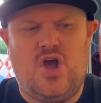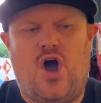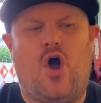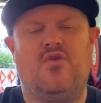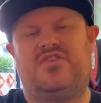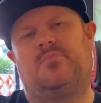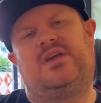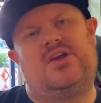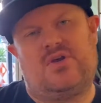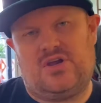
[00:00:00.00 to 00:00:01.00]
over the
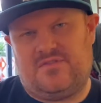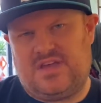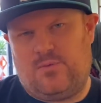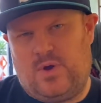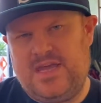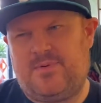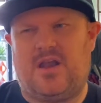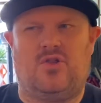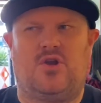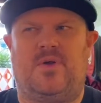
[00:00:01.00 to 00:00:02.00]
period of that week, but
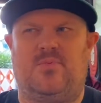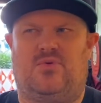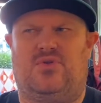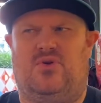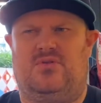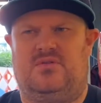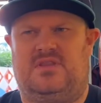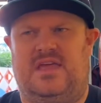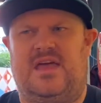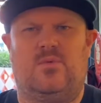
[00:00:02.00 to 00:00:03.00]
a lot of people
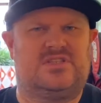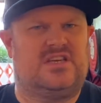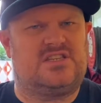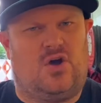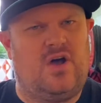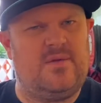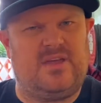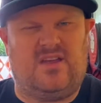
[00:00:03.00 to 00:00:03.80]
thought that that was at a time,